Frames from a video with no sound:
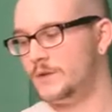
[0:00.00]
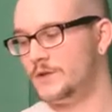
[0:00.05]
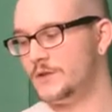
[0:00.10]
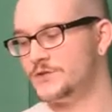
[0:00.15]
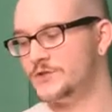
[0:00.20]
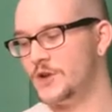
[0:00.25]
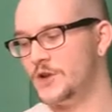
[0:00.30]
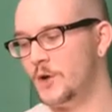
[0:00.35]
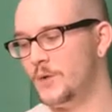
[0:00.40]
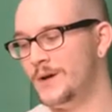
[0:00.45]

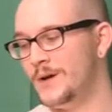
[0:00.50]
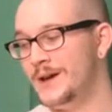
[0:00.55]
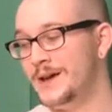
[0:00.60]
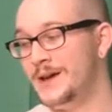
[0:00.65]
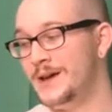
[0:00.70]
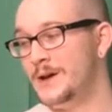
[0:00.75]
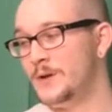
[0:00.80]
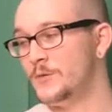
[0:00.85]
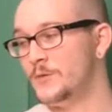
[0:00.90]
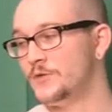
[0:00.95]
So
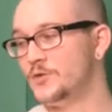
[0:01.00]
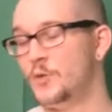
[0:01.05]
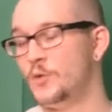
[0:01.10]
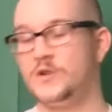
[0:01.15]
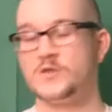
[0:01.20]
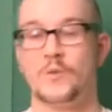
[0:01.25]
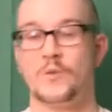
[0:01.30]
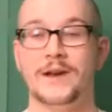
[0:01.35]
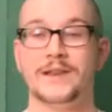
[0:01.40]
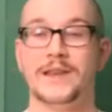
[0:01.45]

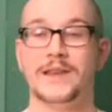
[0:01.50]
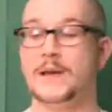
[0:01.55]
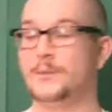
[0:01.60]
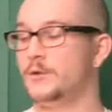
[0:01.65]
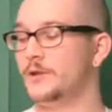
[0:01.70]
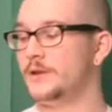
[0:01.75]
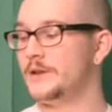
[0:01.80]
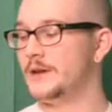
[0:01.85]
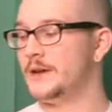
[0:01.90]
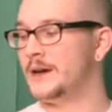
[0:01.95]
Dewars White
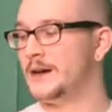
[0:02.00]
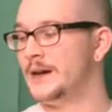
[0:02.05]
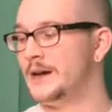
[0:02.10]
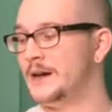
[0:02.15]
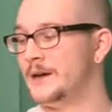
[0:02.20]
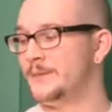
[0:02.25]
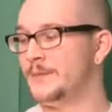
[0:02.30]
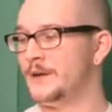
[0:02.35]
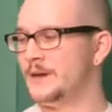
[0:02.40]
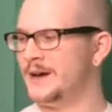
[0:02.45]
Label,
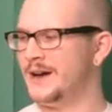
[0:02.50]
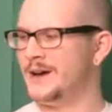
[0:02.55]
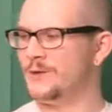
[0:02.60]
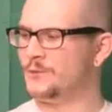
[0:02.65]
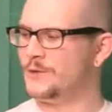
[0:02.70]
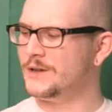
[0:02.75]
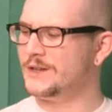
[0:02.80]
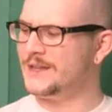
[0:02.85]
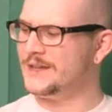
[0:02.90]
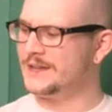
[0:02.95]
I
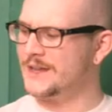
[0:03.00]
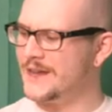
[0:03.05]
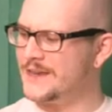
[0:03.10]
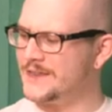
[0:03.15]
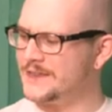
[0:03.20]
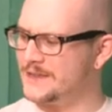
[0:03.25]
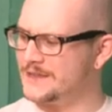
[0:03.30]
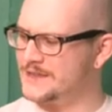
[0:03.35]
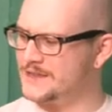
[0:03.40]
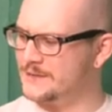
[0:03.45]
really like
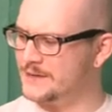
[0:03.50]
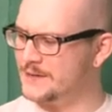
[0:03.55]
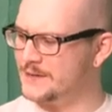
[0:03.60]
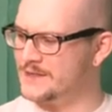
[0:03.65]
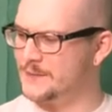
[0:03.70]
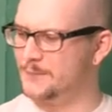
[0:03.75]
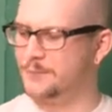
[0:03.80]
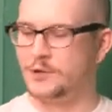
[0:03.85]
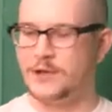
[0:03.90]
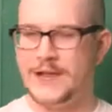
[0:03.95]
this. It's
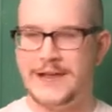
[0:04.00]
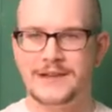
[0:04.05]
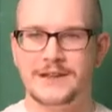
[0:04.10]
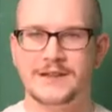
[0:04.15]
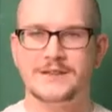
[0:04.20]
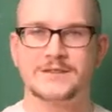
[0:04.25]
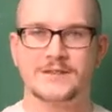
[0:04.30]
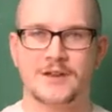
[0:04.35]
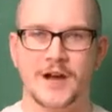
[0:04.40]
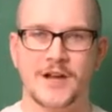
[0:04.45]
a
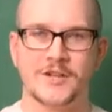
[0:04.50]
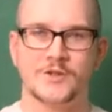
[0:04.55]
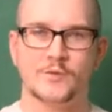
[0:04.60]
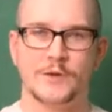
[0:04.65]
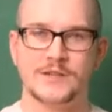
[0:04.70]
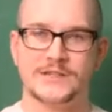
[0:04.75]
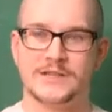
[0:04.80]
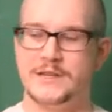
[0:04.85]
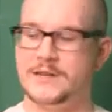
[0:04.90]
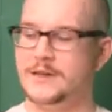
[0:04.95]
blended Scotch
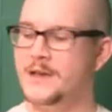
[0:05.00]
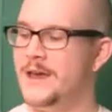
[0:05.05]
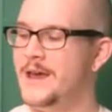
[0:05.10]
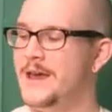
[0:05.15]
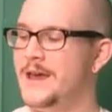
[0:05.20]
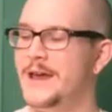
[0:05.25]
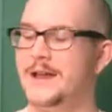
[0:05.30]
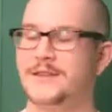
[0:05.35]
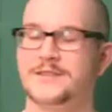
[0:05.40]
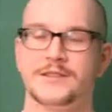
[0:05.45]
whiskey.
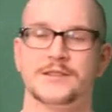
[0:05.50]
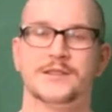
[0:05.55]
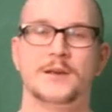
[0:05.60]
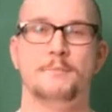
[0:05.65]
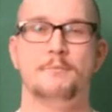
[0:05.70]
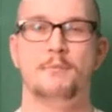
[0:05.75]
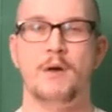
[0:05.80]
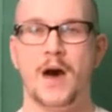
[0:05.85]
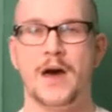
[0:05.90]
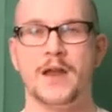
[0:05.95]
It's like the
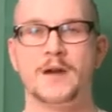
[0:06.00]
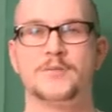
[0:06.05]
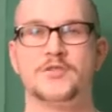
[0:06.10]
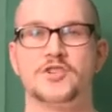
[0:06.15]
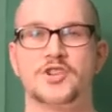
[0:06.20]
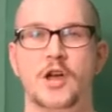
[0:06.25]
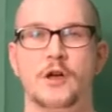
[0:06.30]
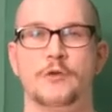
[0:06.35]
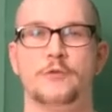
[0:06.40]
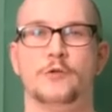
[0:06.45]
bottom
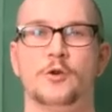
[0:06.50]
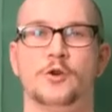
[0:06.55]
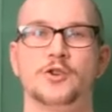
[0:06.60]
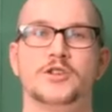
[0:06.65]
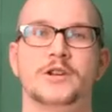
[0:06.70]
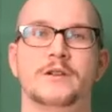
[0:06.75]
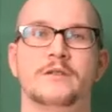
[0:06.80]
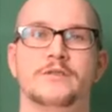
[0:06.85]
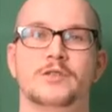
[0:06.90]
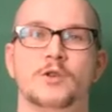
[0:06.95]
shelf
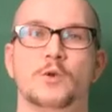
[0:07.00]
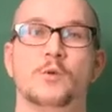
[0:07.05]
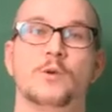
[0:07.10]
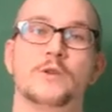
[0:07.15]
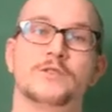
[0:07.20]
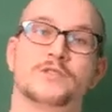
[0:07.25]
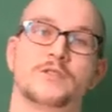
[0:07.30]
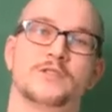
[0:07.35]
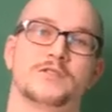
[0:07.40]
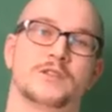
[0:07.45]
version of
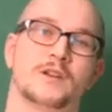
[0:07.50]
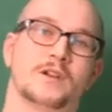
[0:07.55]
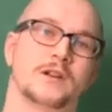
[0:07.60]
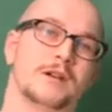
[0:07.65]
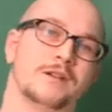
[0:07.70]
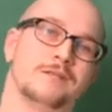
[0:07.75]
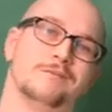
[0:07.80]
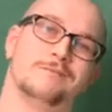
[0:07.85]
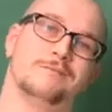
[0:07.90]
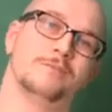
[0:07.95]
Dewars. There's
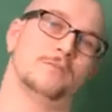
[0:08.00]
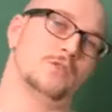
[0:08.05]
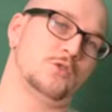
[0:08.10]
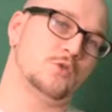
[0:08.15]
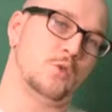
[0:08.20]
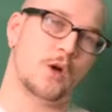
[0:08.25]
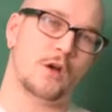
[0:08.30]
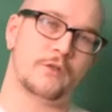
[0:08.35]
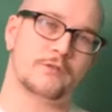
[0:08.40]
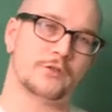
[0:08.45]
a
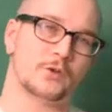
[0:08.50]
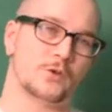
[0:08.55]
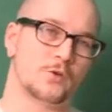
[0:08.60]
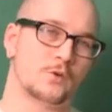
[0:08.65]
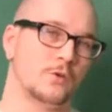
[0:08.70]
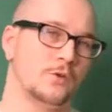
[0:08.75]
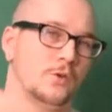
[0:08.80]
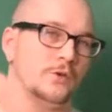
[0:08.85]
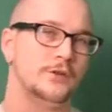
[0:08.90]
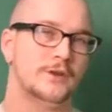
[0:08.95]

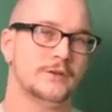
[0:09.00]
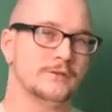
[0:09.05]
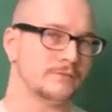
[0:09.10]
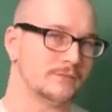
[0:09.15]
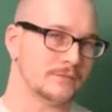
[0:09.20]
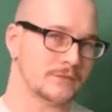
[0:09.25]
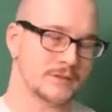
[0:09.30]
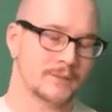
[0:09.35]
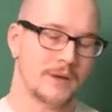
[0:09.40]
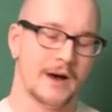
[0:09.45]
12-year-old and
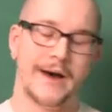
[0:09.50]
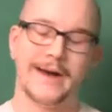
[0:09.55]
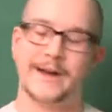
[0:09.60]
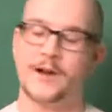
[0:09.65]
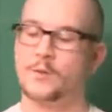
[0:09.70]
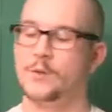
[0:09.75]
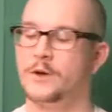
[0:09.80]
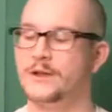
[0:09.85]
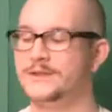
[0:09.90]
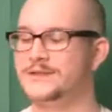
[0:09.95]
some
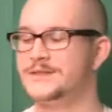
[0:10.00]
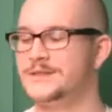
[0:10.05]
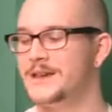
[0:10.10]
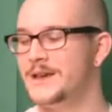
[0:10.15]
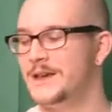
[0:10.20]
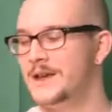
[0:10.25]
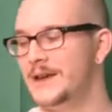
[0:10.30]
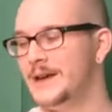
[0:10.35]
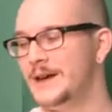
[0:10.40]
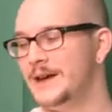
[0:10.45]
higher ones.
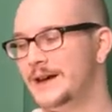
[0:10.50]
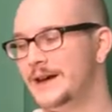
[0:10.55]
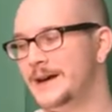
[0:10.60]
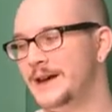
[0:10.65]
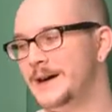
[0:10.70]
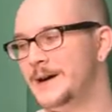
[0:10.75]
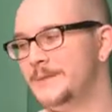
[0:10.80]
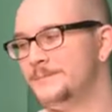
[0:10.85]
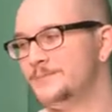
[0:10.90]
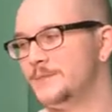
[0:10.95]

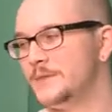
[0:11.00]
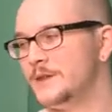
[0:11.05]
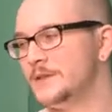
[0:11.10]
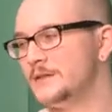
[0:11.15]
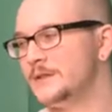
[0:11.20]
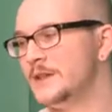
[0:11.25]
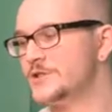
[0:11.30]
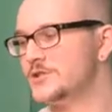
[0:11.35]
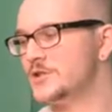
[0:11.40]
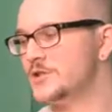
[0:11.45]

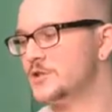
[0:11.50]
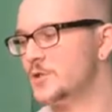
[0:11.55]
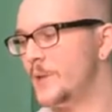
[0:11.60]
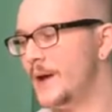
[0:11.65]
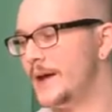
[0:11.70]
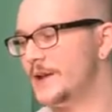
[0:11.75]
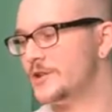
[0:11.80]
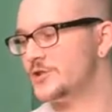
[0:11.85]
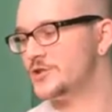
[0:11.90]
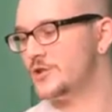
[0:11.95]
Let's just go
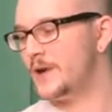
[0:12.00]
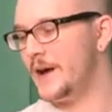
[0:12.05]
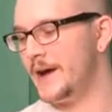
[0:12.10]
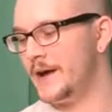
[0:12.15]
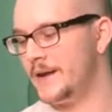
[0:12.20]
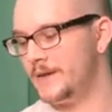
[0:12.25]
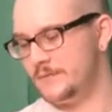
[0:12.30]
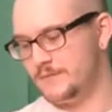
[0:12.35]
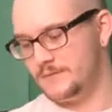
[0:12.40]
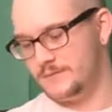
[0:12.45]
ahead and try
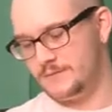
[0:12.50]
it.